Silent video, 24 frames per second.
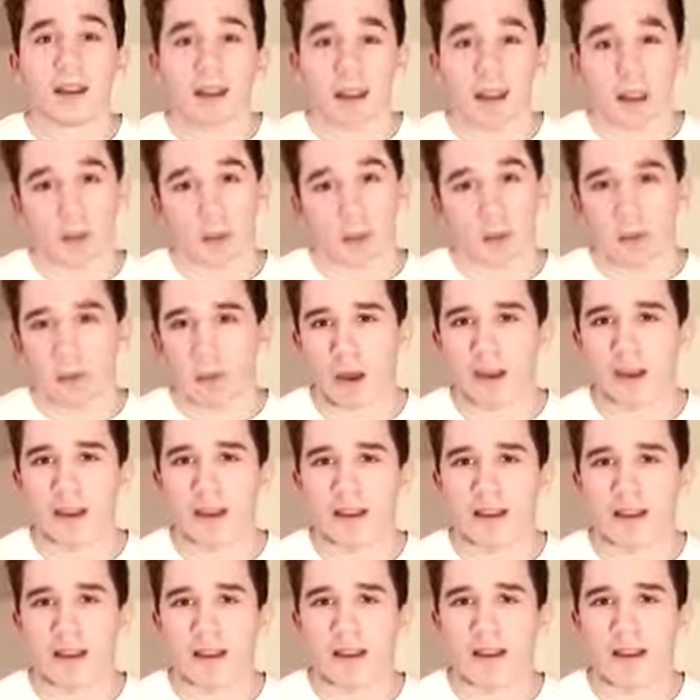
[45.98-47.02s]
Keep in mind that
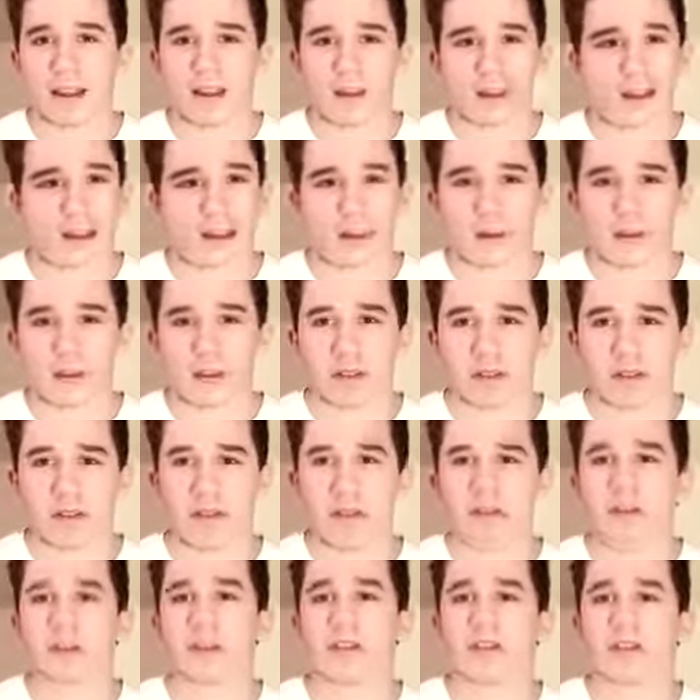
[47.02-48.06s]
I can't guarantee your
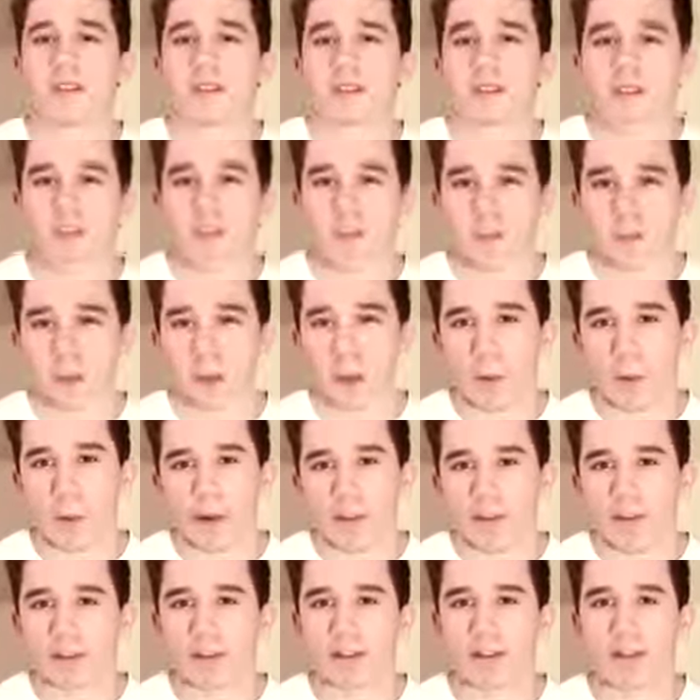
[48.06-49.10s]
success just by
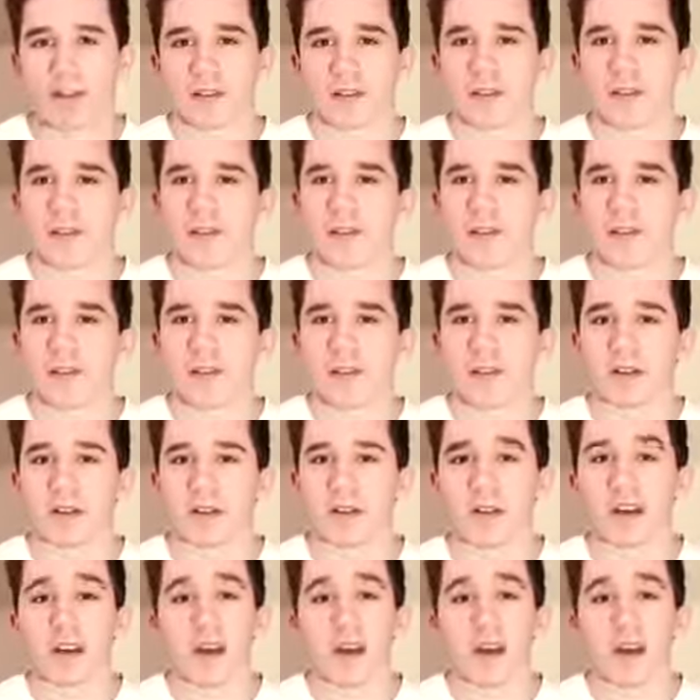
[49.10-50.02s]
watching these tutorials.